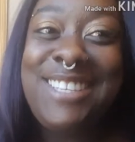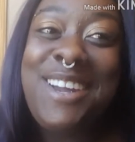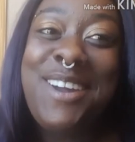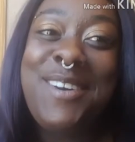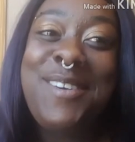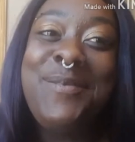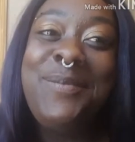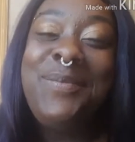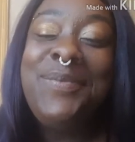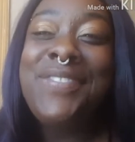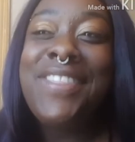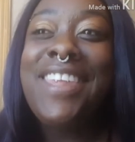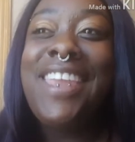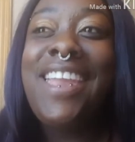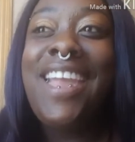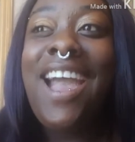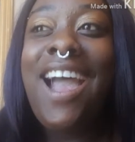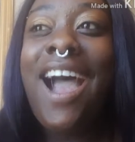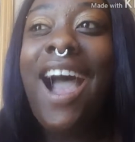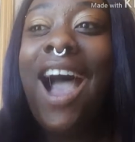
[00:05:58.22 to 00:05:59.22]
So
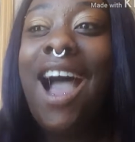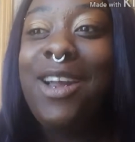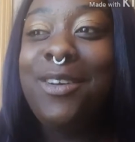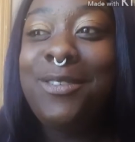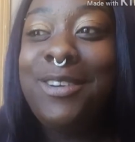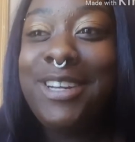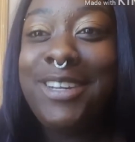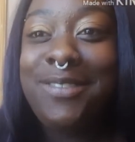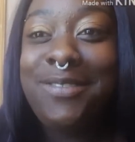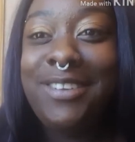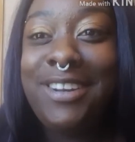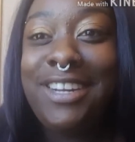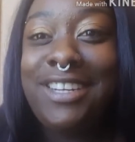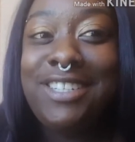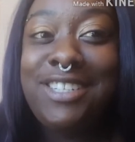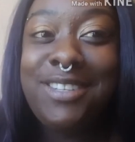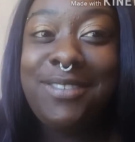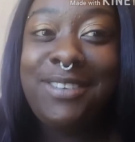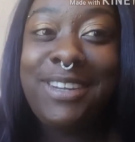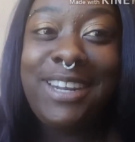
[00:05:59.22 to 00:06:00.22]
I would
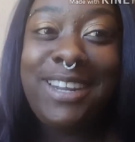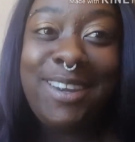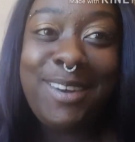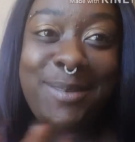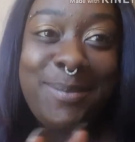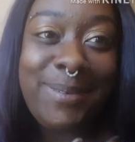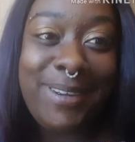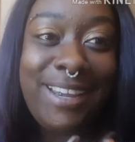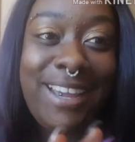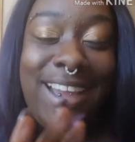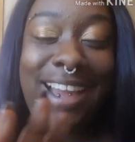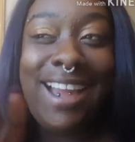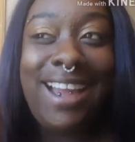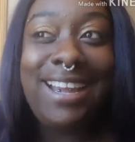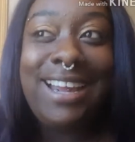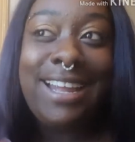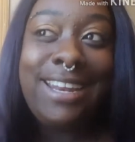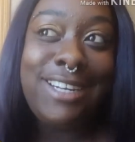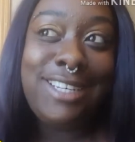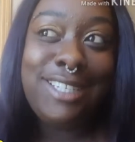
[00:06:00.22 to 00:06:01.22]
finish the video, but I
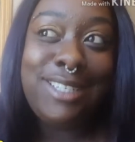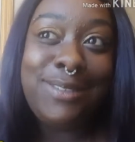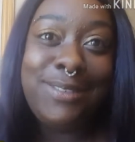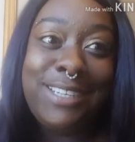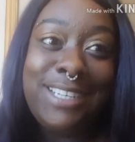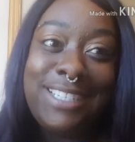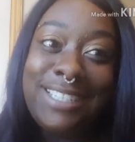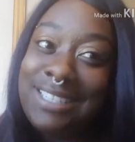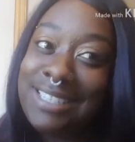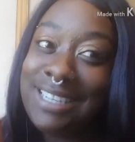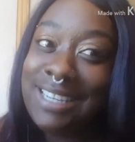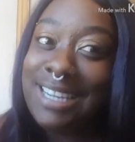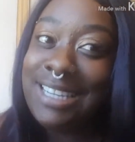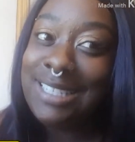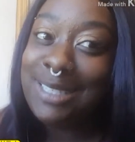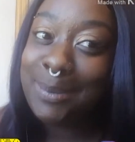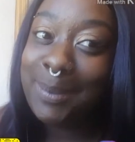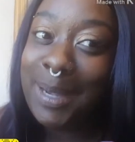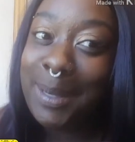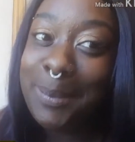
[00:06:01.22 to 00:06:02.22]
kind of just wanted to
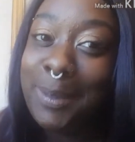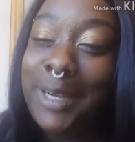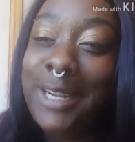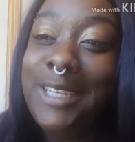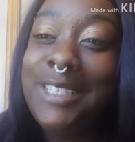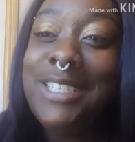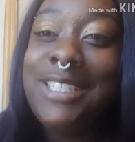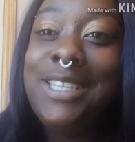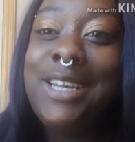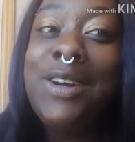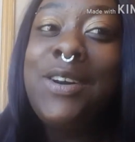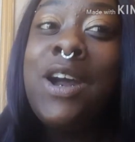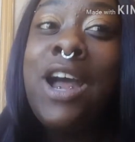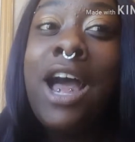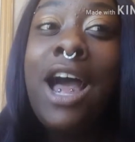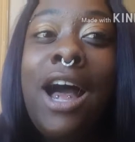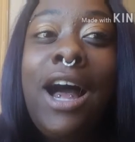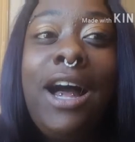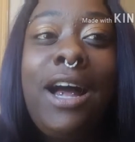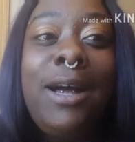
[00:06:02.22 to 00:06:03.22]
get to my part. So
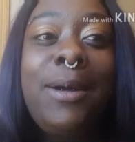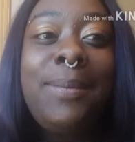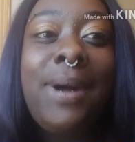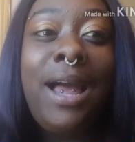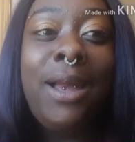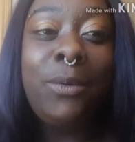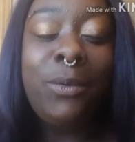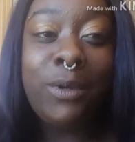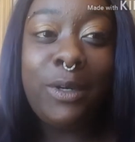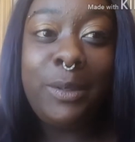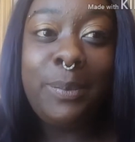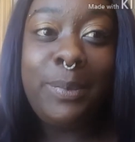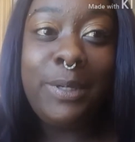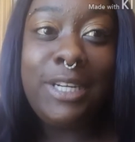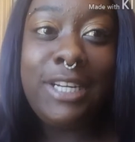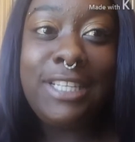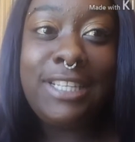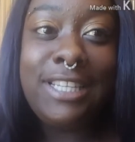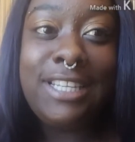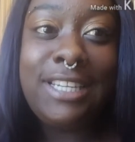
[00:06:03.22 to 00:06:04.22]
um, I will
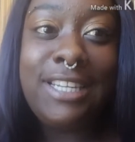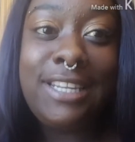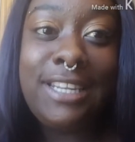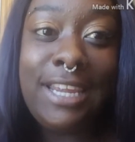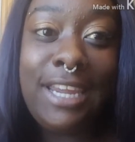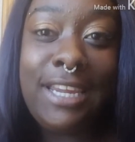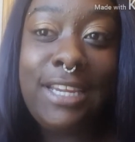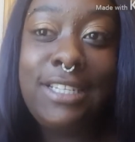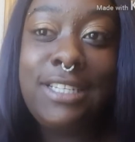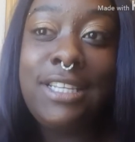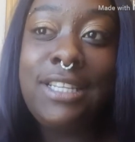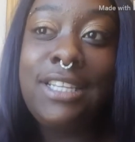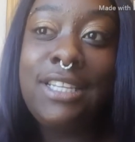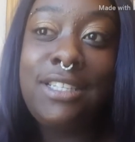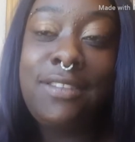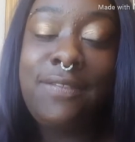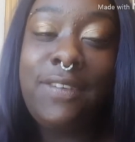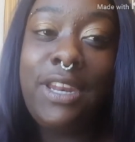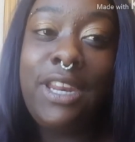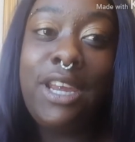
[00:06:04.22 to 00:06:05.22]
put the link to
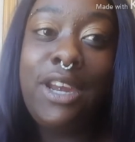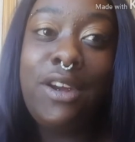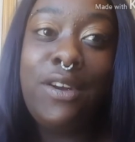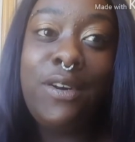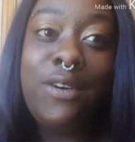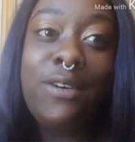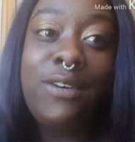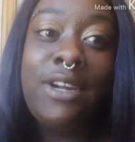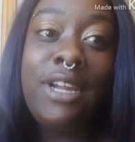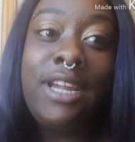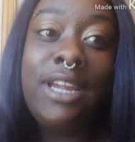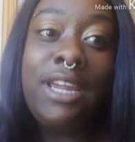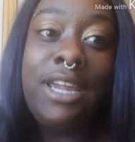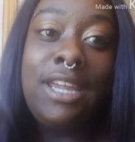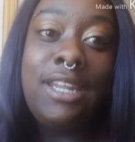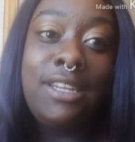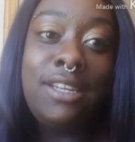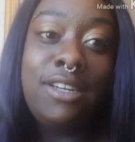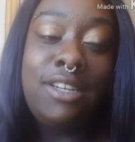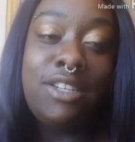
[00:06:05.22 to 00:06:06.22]
this video
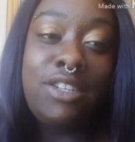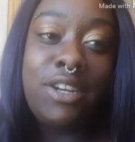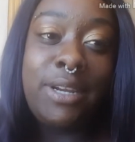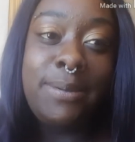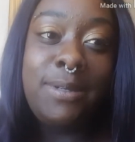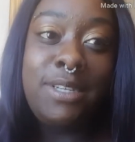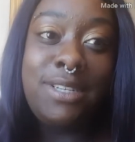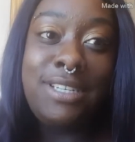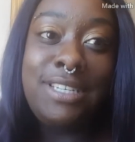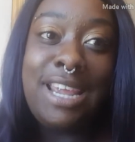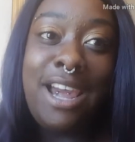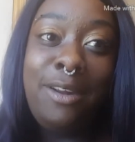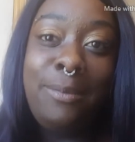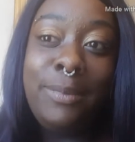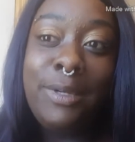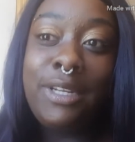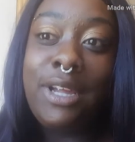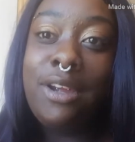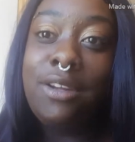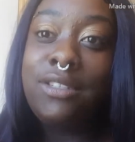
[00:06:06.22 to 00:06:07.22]
in the description down
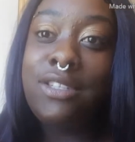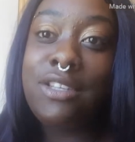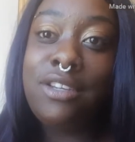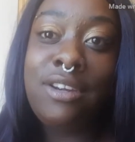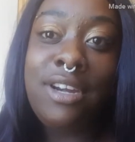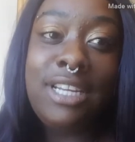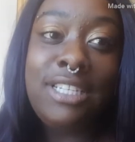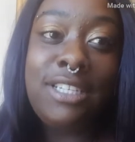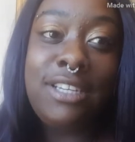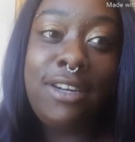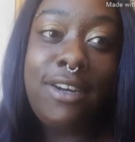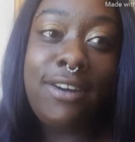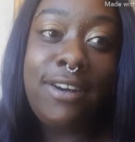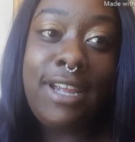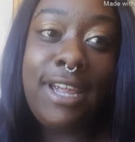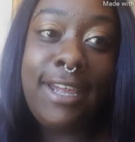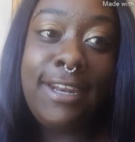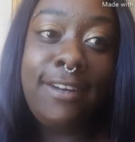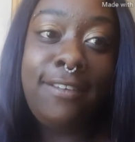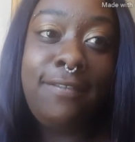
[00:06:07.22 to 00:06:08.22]
below so you guys can go
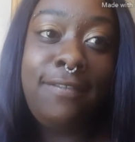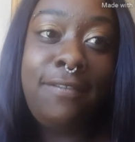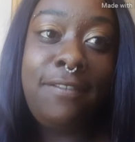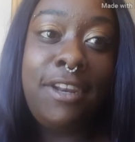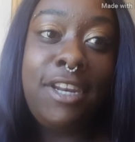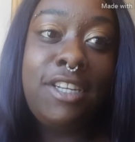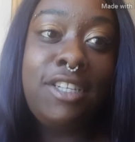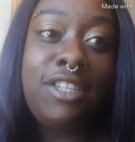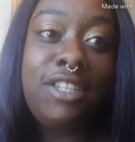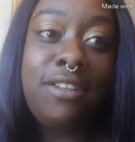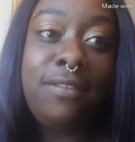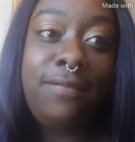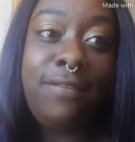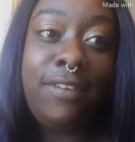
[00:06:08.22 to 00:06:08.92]
ahead and finish the